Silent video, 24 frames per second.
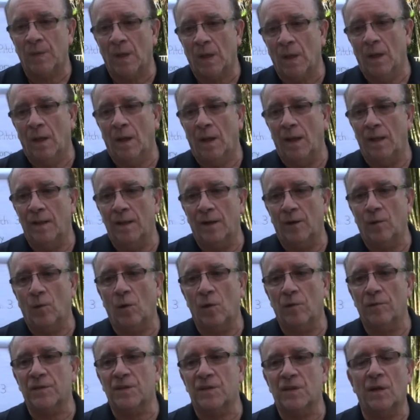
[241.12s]
And then all
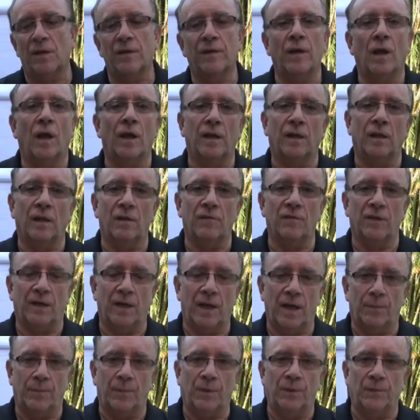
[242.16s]
of a sudden 9/11
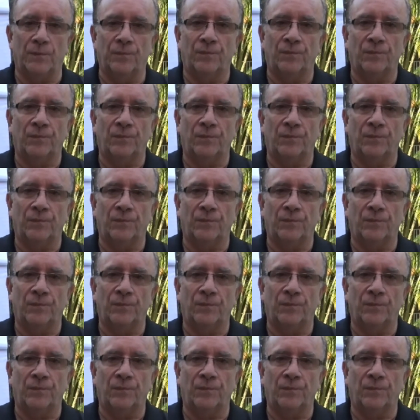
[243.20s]
happened.